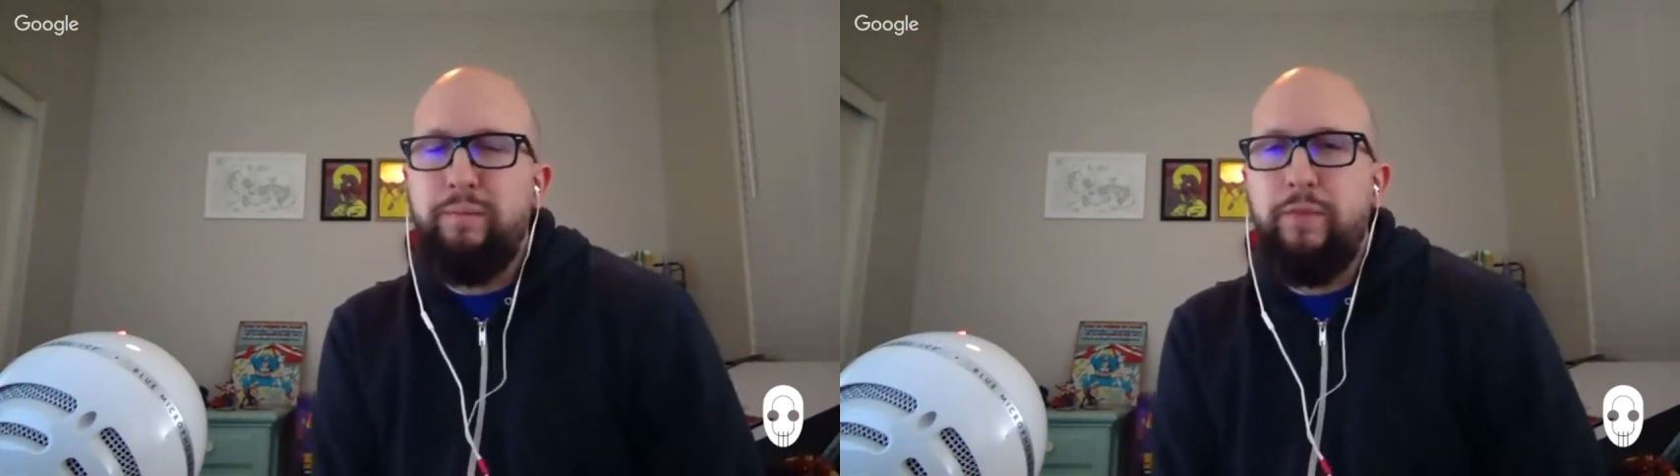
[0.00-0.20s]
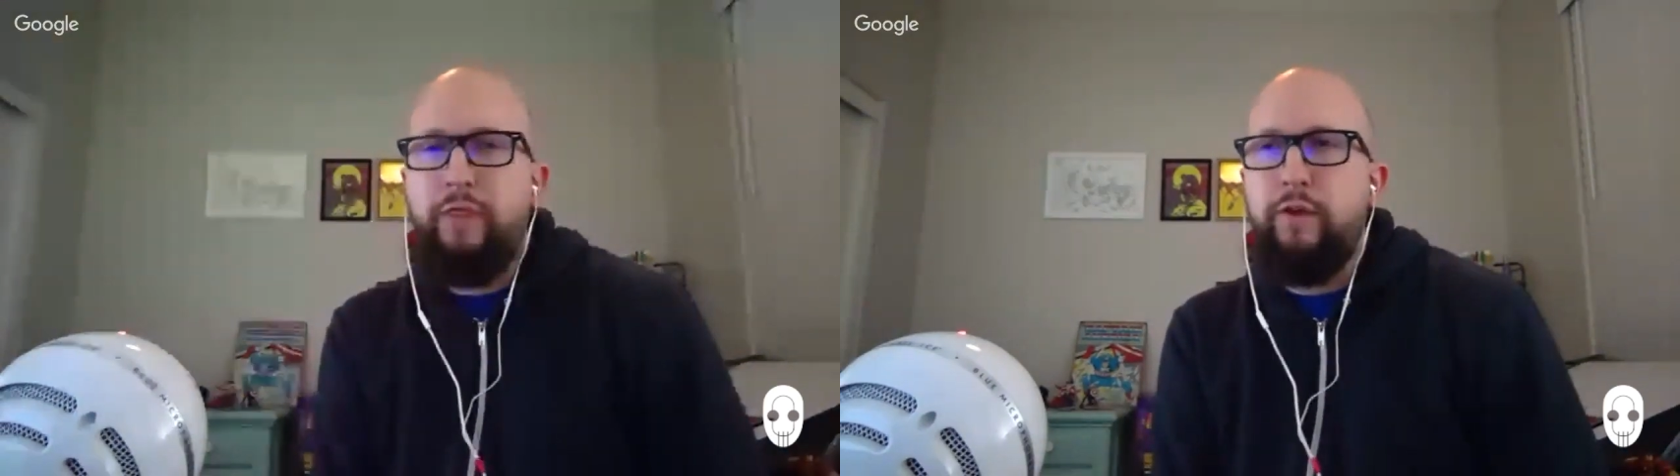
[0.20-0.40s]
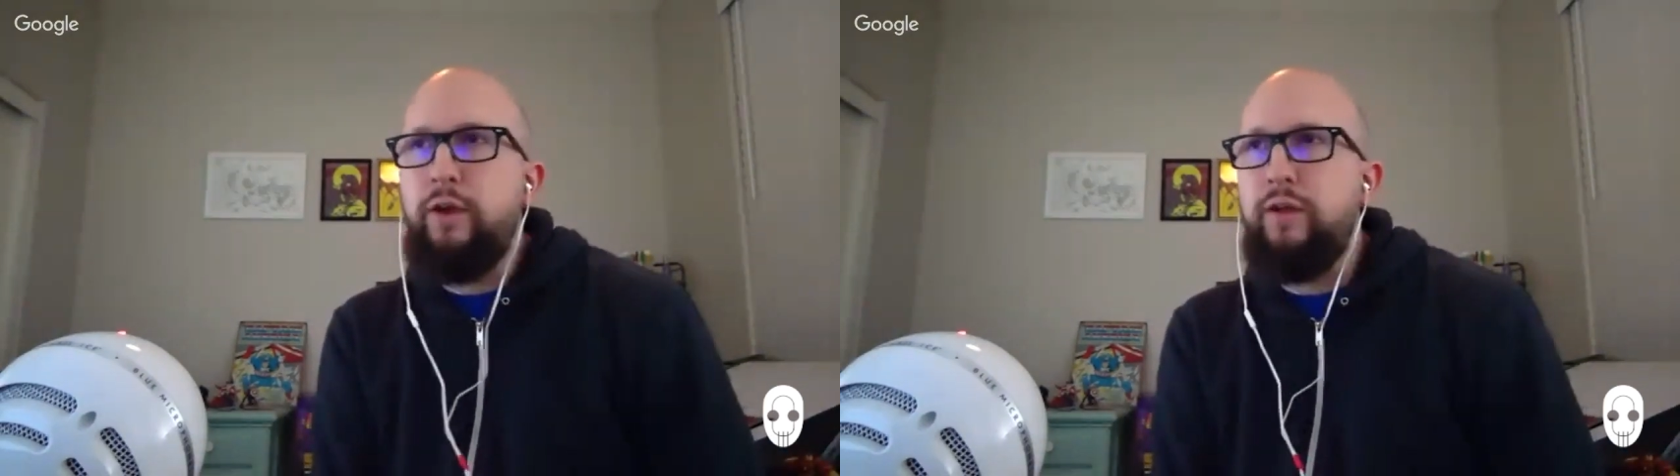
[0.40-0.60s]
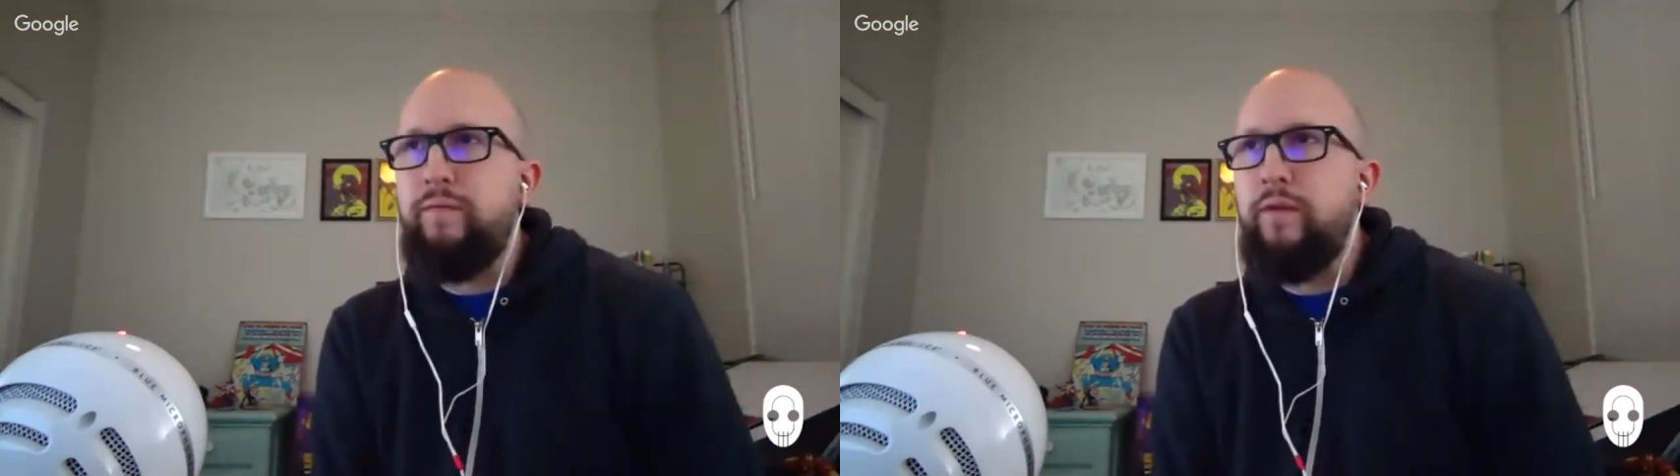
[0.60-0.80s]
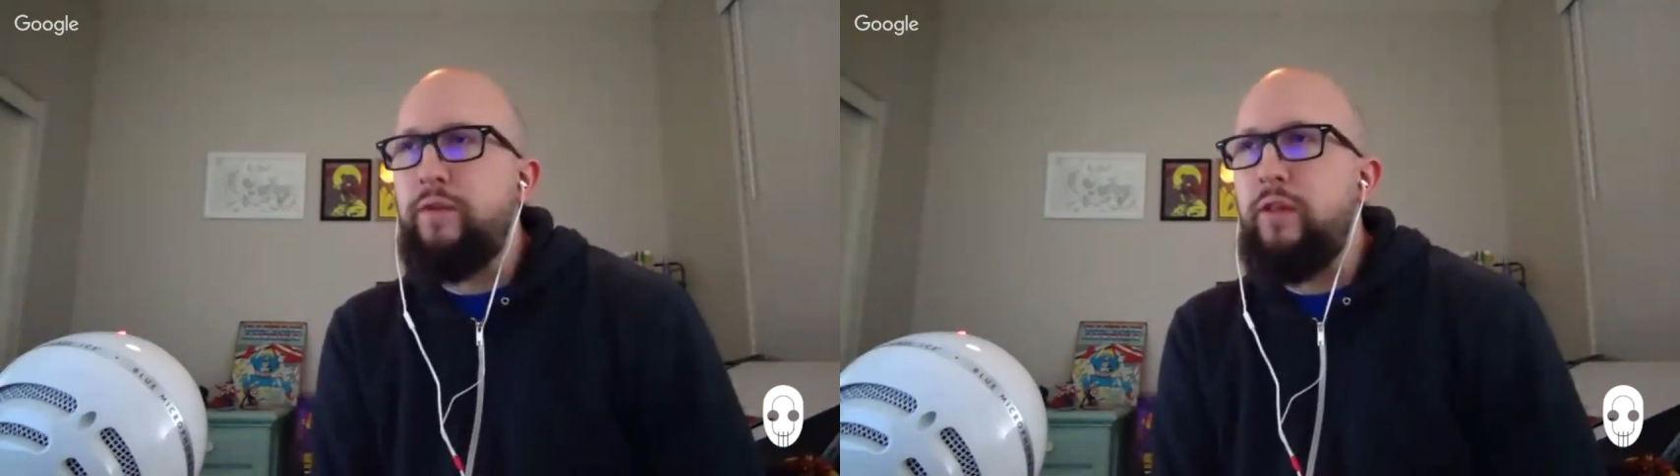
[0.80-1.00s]
30 and
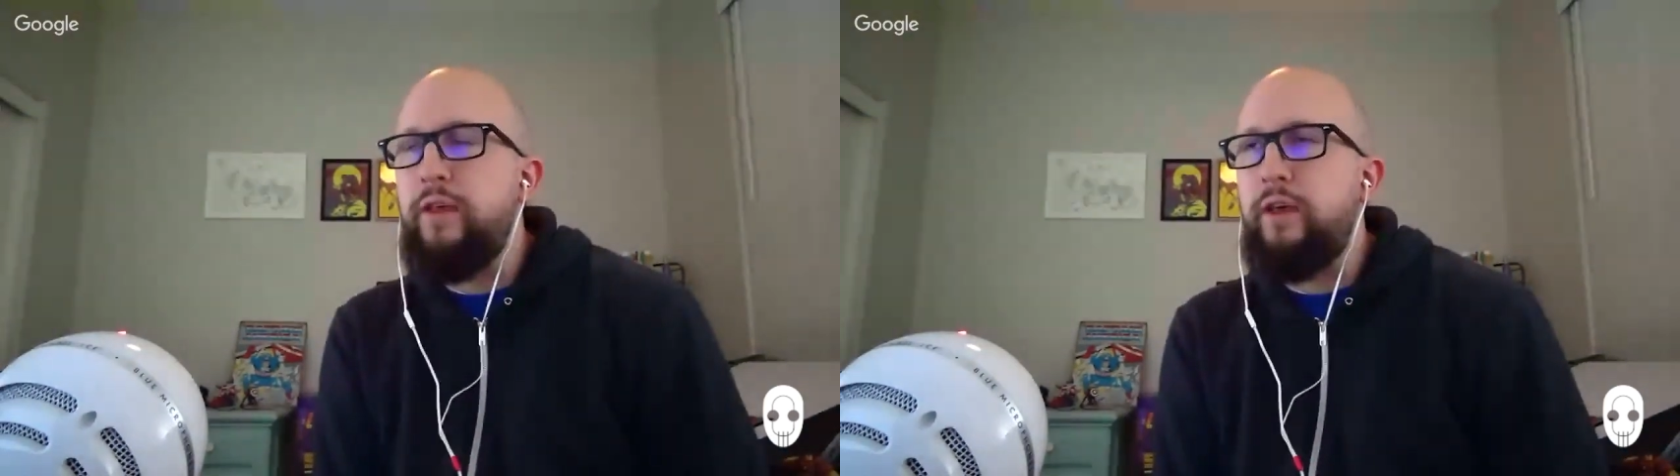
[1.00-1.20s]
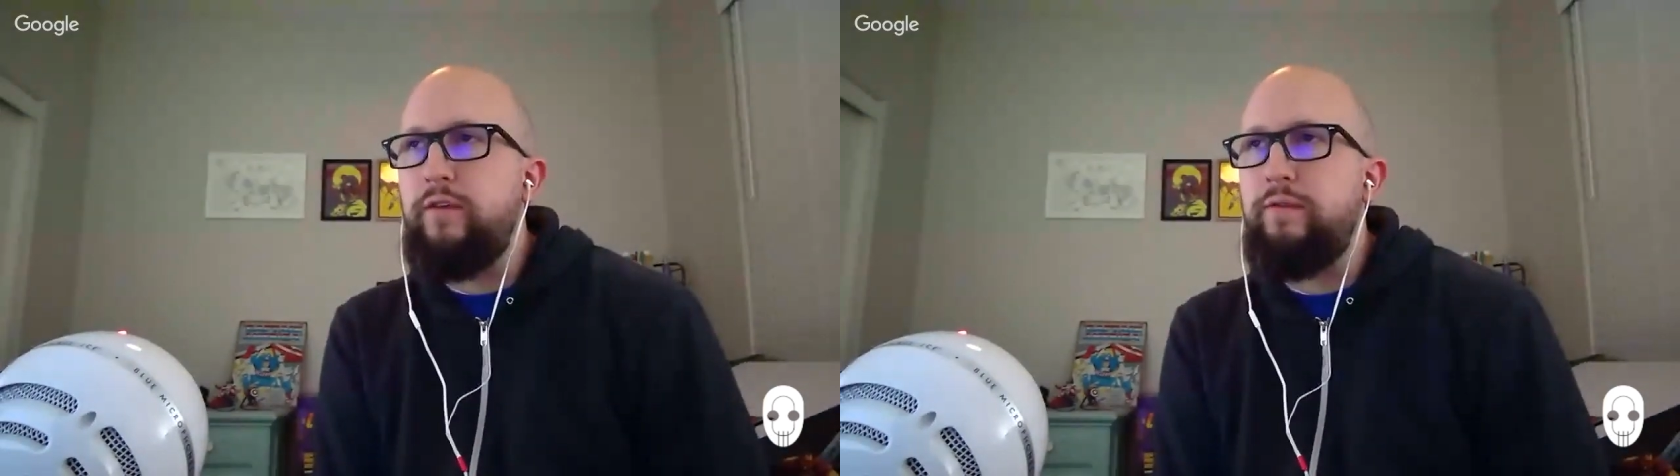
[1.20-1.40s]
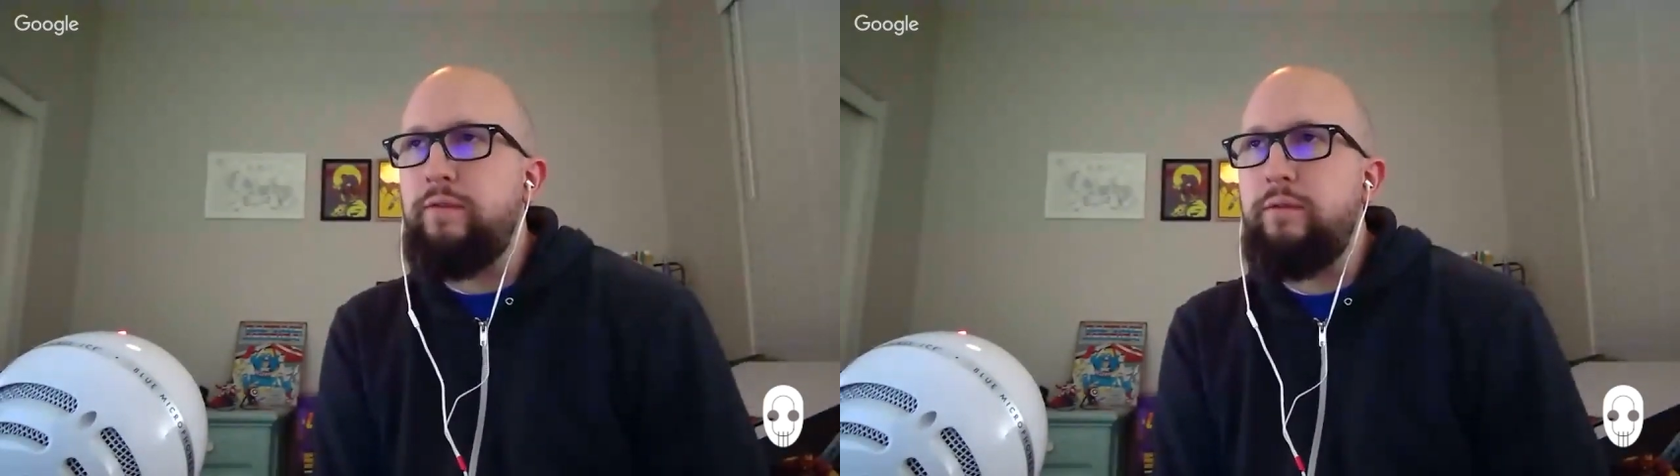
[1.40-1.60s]
50, I think, is